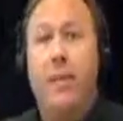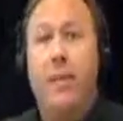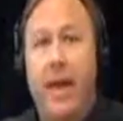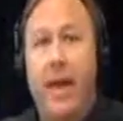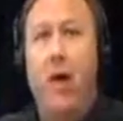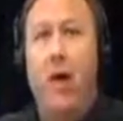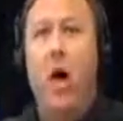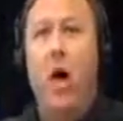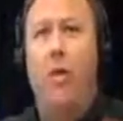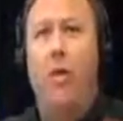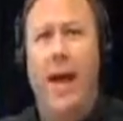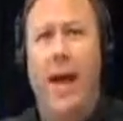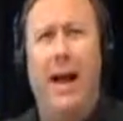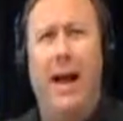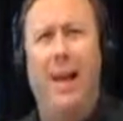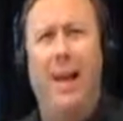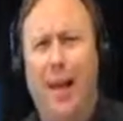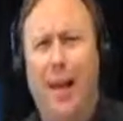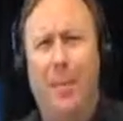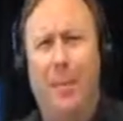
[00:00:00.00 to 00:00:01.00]
They call
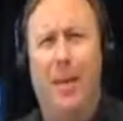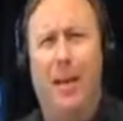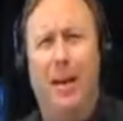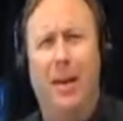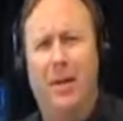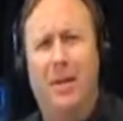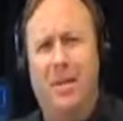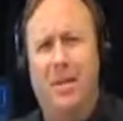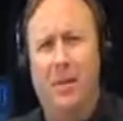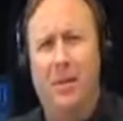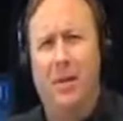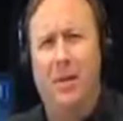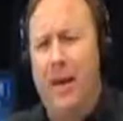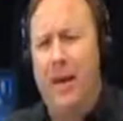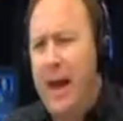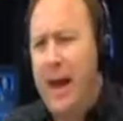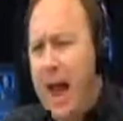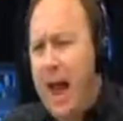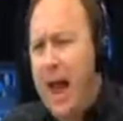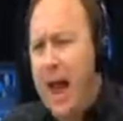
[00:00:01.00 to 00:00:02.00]
that globalism, and
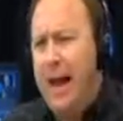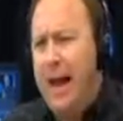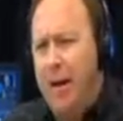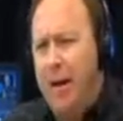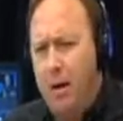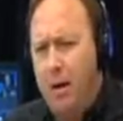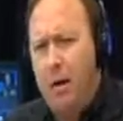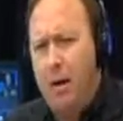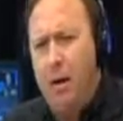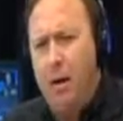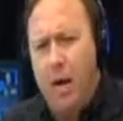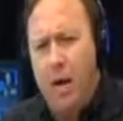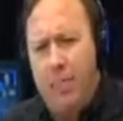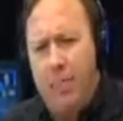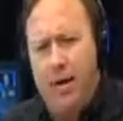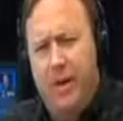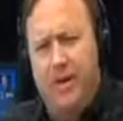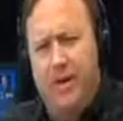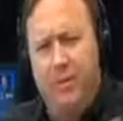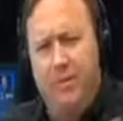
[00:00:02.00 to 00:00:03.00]
then they hire
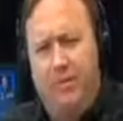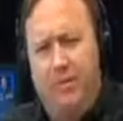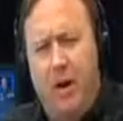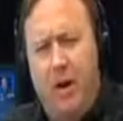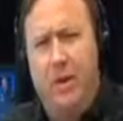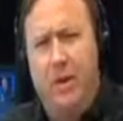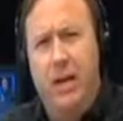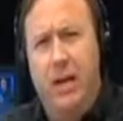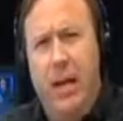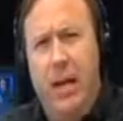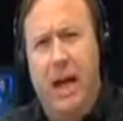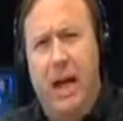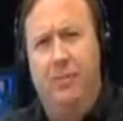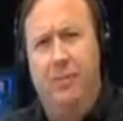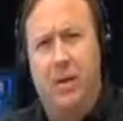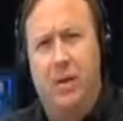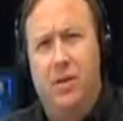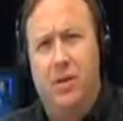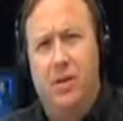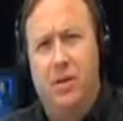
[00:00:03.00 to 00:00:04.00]
a bunch of phony
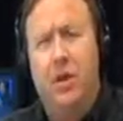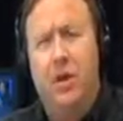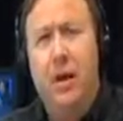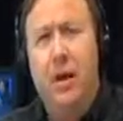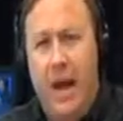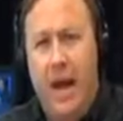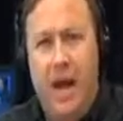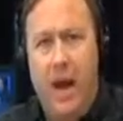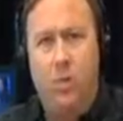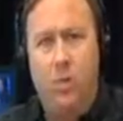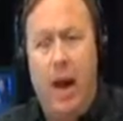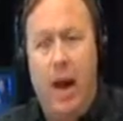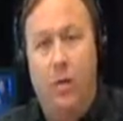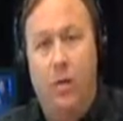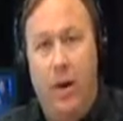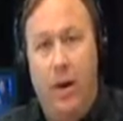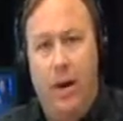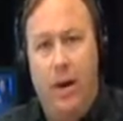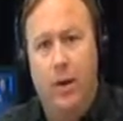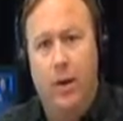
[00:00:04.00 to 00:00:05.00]
leftists and
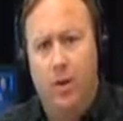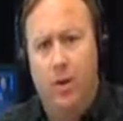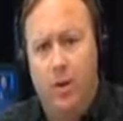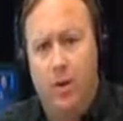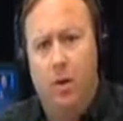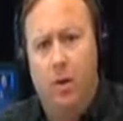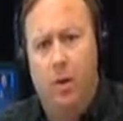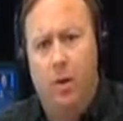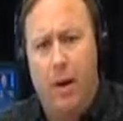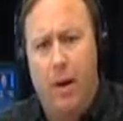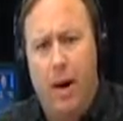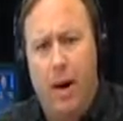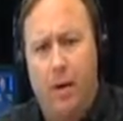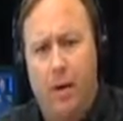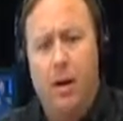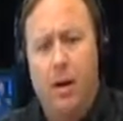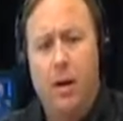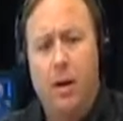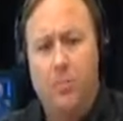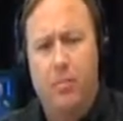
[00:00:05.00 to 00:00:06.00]
right-wingers to go
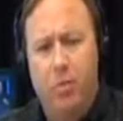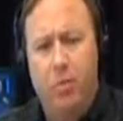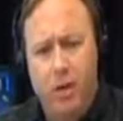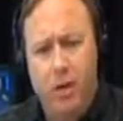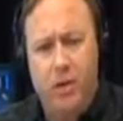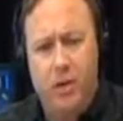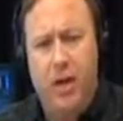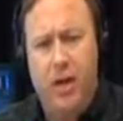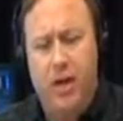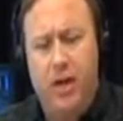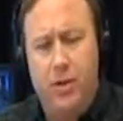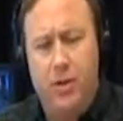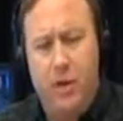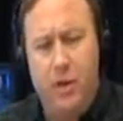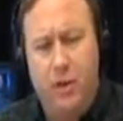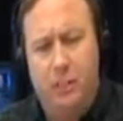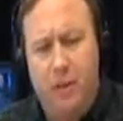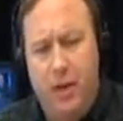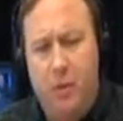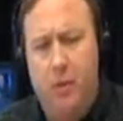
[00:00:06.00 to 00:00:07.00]
around pushing it and
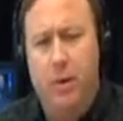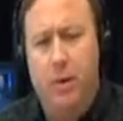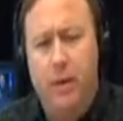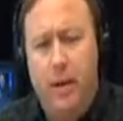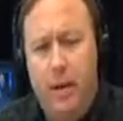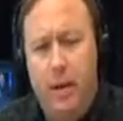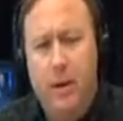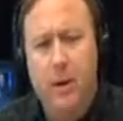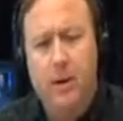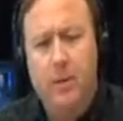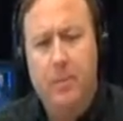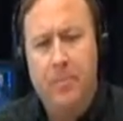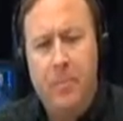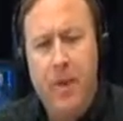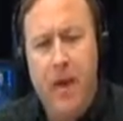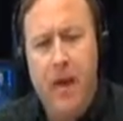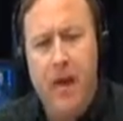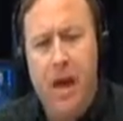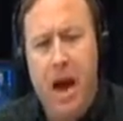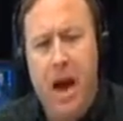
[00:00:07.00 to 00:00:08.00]
spewing it,
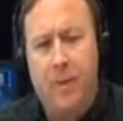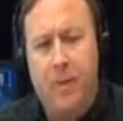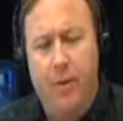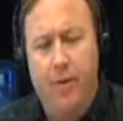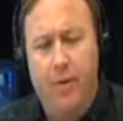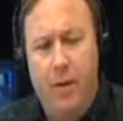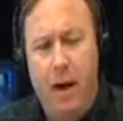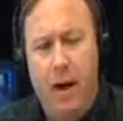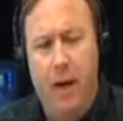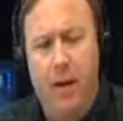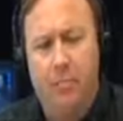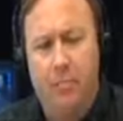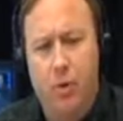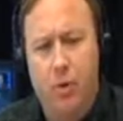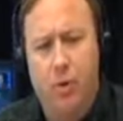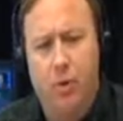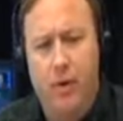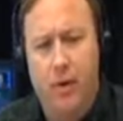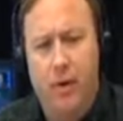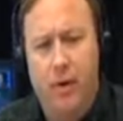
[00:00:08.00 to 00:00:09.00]
and now they're trying to
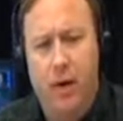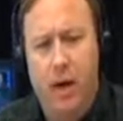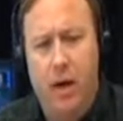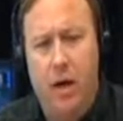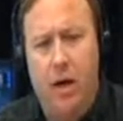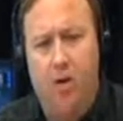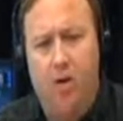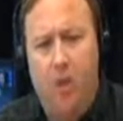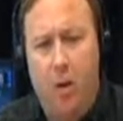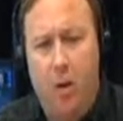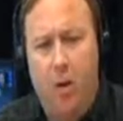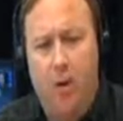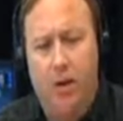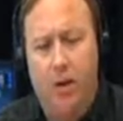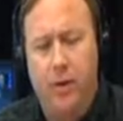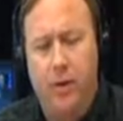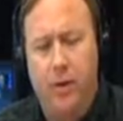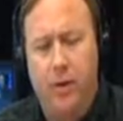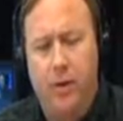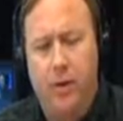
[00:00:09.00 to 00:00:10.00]
move Internet
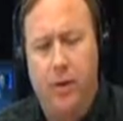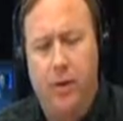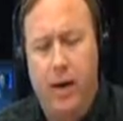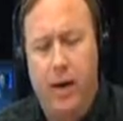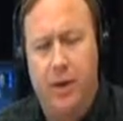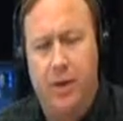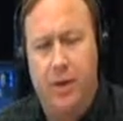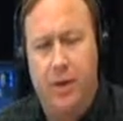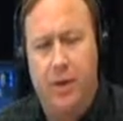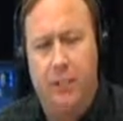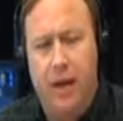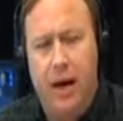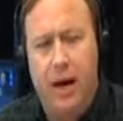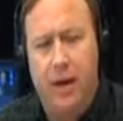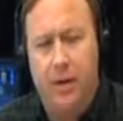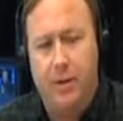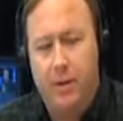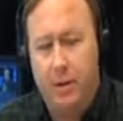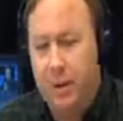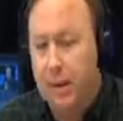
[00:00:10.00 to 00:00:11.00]
control into these international
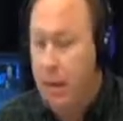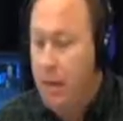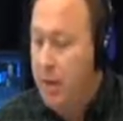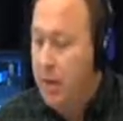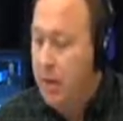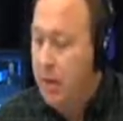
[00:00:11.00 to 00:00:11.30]
bodies.